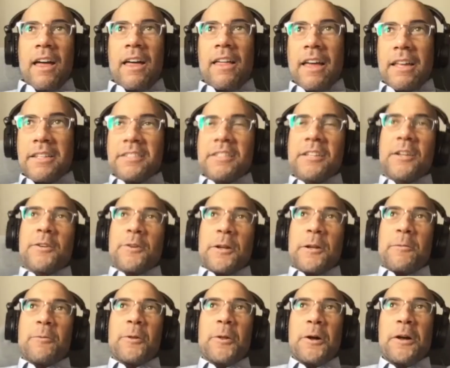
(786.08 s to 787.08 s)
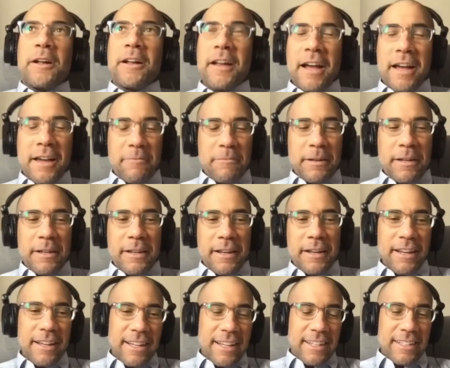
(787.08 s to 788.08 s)
That's incredible. I mean,
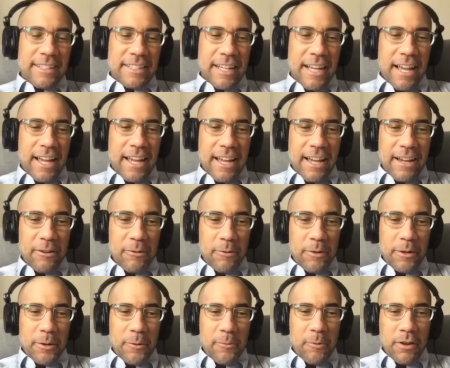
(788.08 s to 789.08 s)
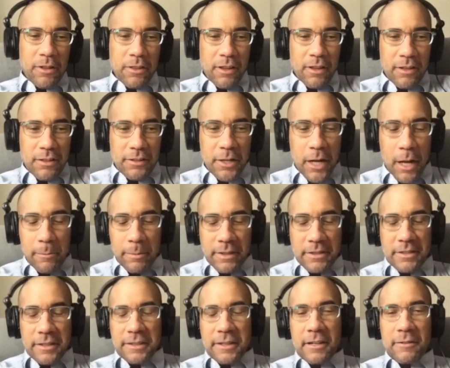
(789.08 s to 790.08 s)
uh, you know, one of the topics
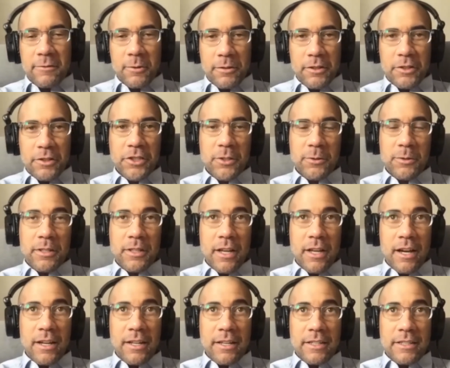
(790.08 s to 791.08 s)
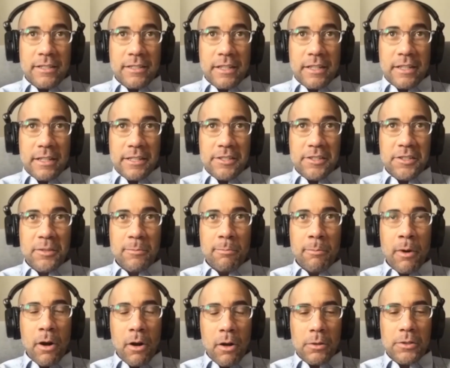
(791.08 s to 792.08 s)
I cover on this show a lot is that it's
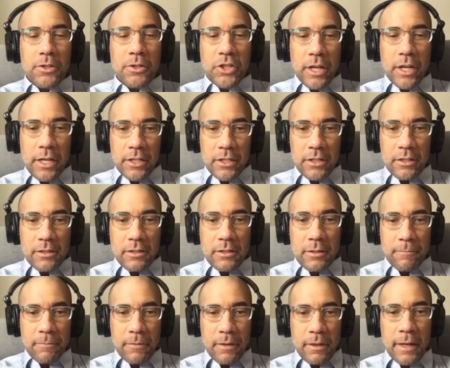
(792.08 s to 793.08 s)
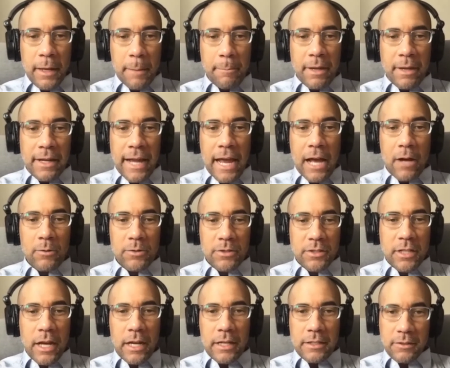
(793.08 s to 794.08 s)
small changes that make
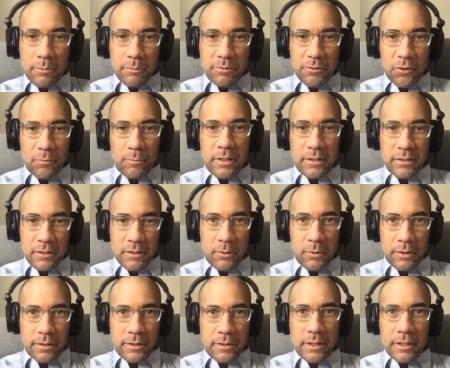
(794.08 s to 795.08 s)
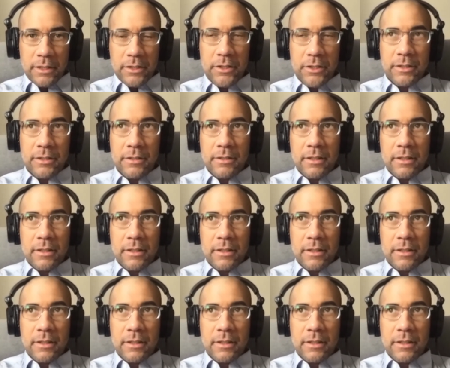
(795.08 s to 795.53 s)
outsized improvements in organizations.